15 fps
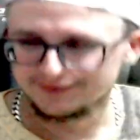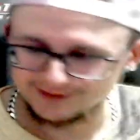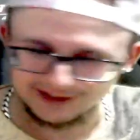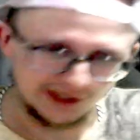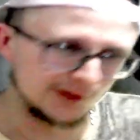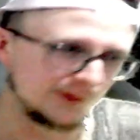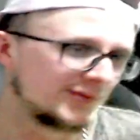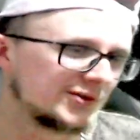You
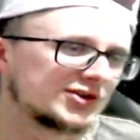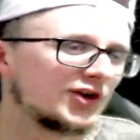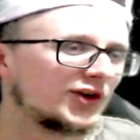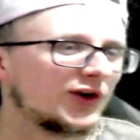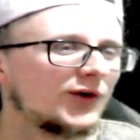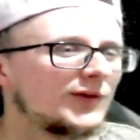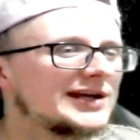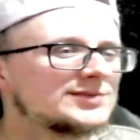know, it was good
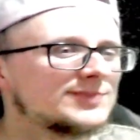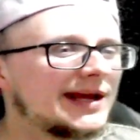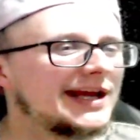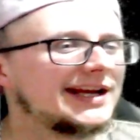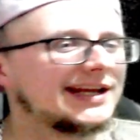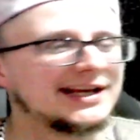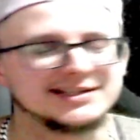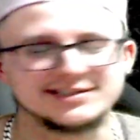always playing
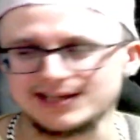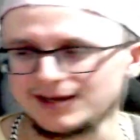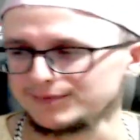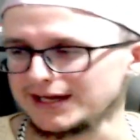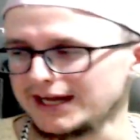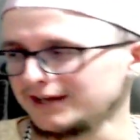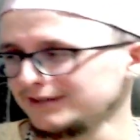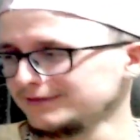against them, yeah.